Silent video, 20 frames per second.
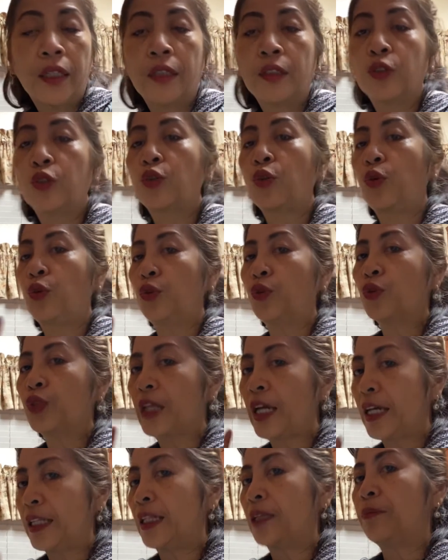So you
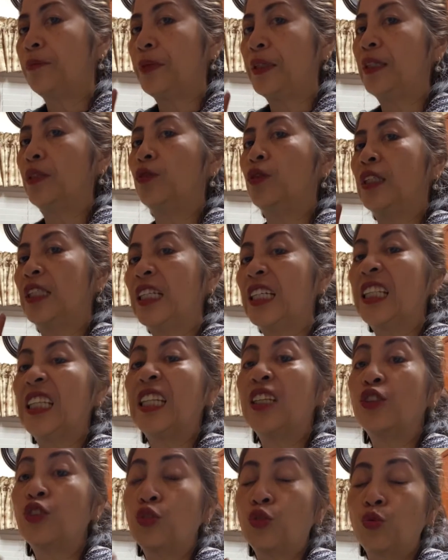cannot be
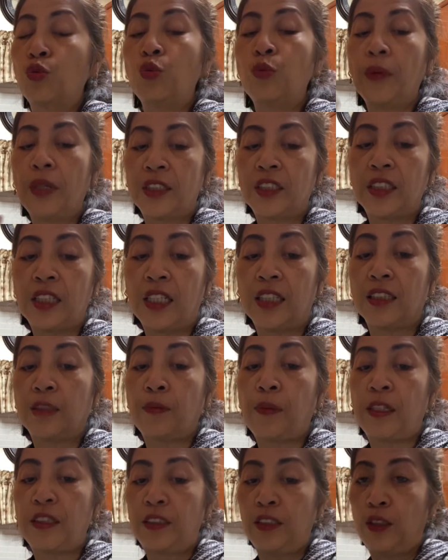eating too much egg,
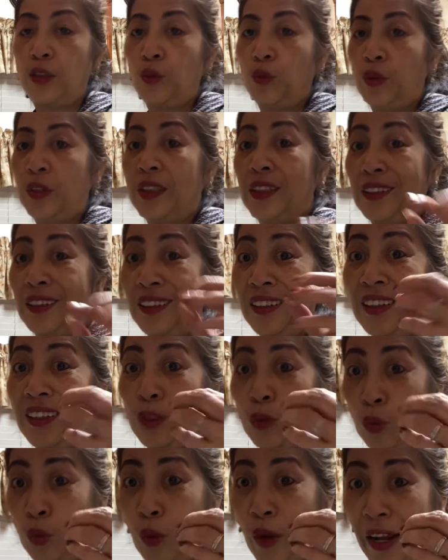especially with the
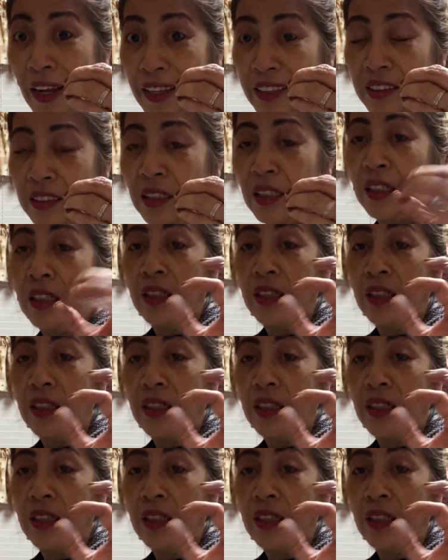red.